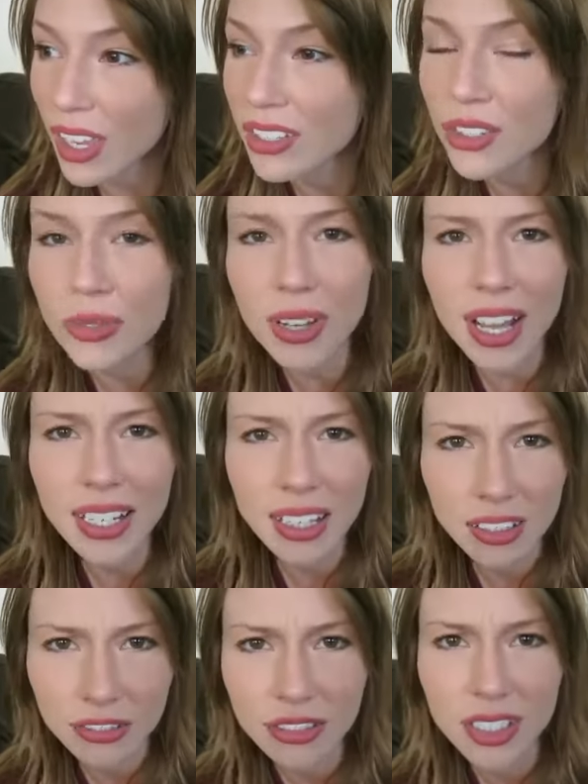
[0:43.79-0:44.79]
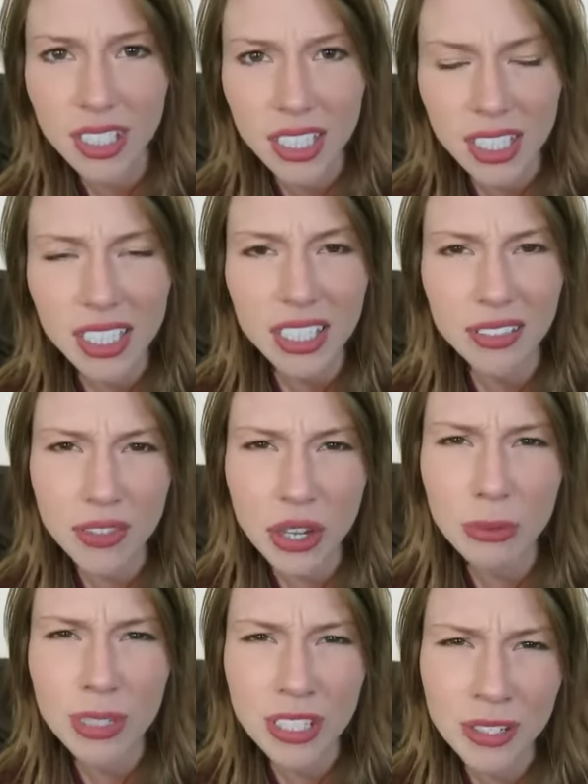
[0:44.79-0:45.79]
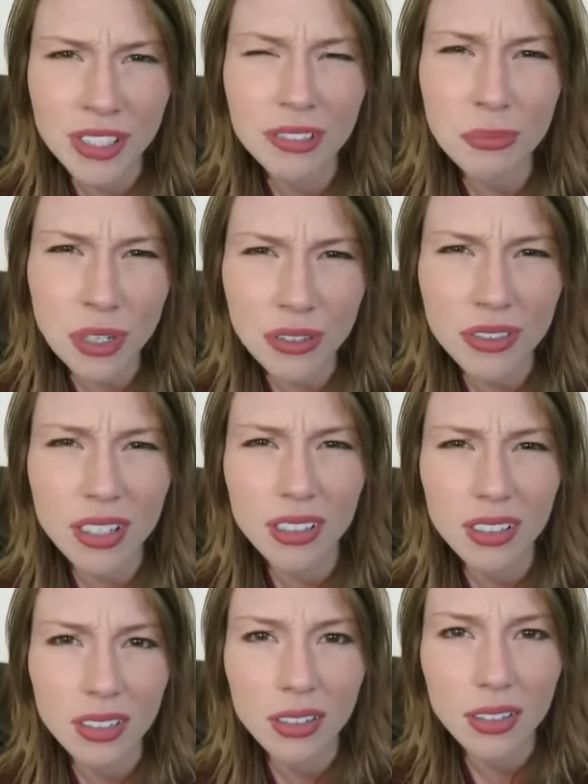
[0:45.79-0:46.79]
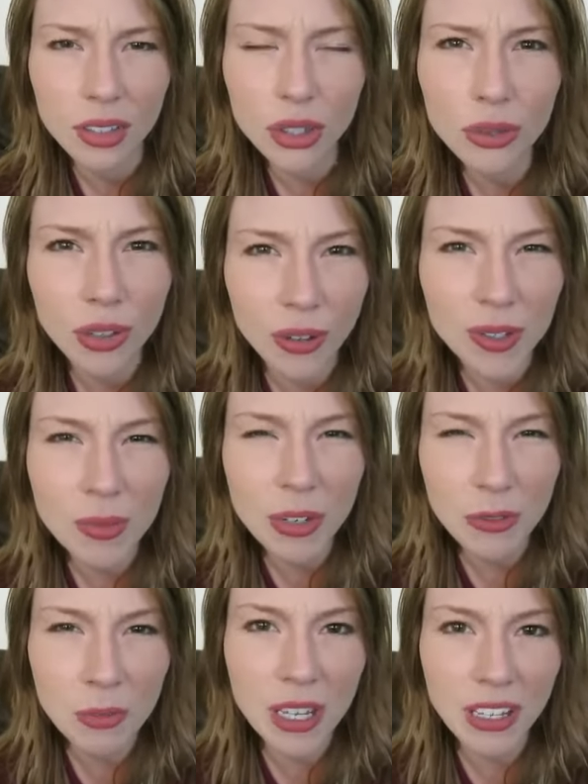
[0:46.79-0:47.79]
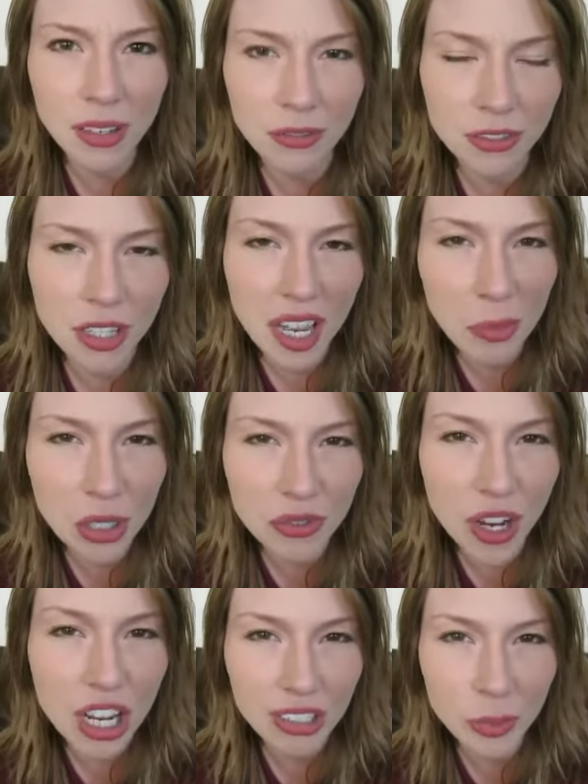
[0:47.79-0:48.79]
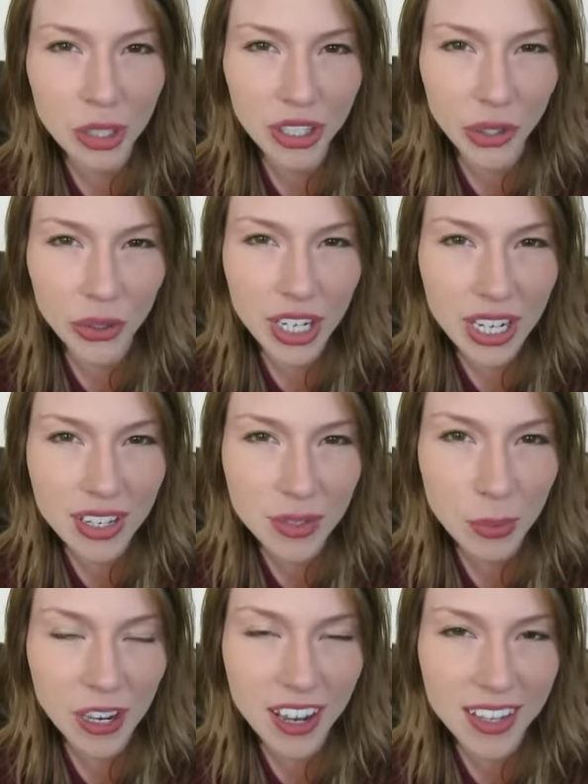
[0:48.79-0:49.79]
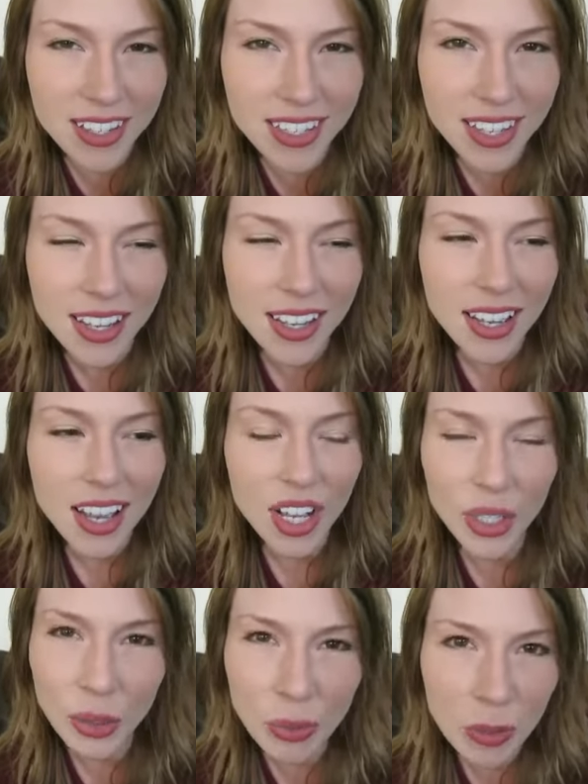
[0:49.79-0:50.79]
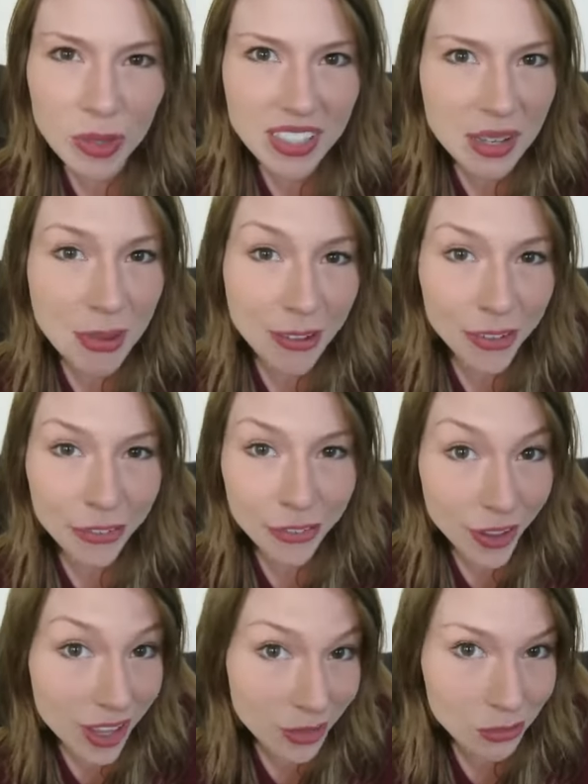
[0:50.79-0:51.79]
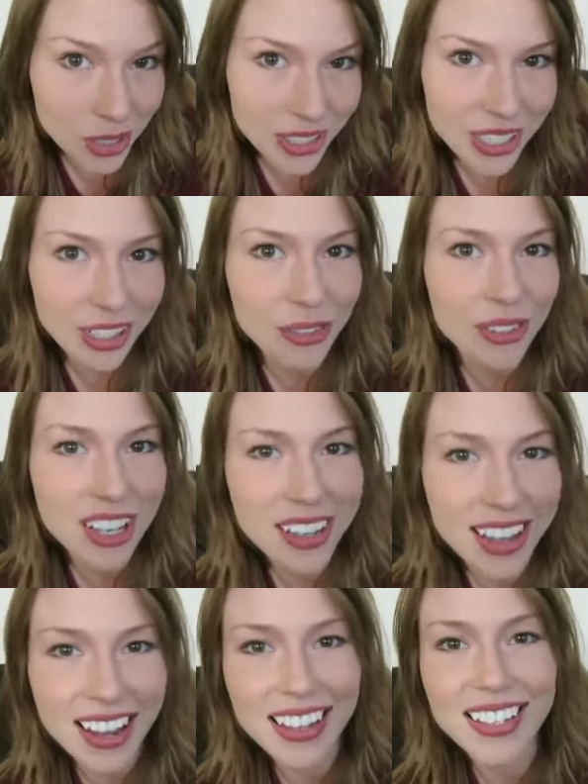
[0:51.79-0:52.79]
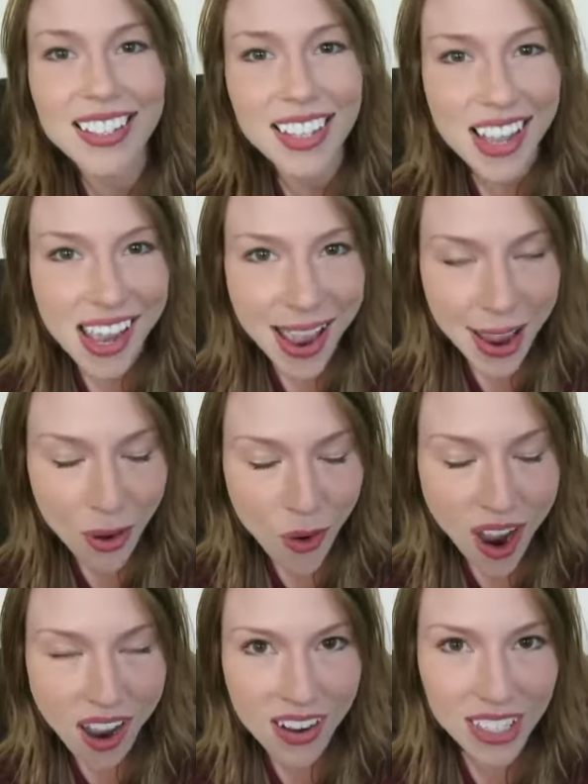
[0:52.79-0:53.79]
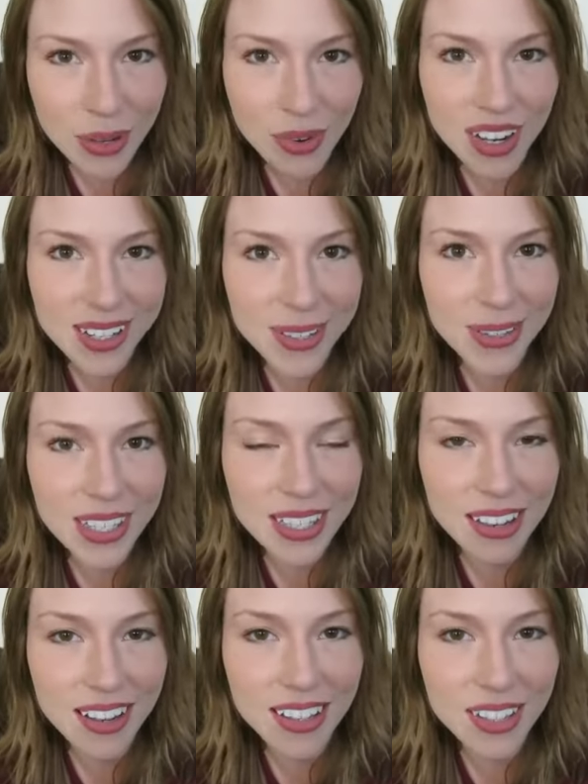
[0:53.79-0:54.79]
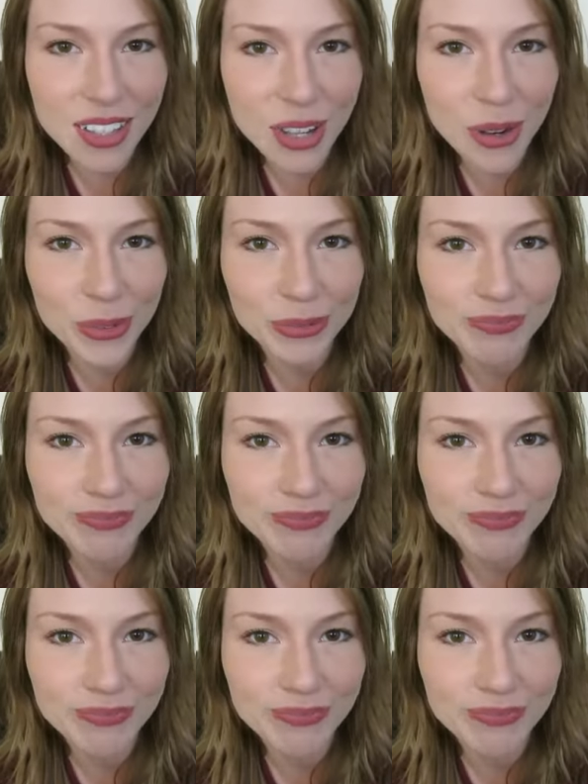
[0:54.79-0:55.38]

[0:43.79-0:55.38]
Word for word: just thought I'd give give Toby Turner a bit of a kudos, a bit of a big up for how much of a hard worker he is because a lot of people see him having fun, but they don't realize how hard he works on the side. So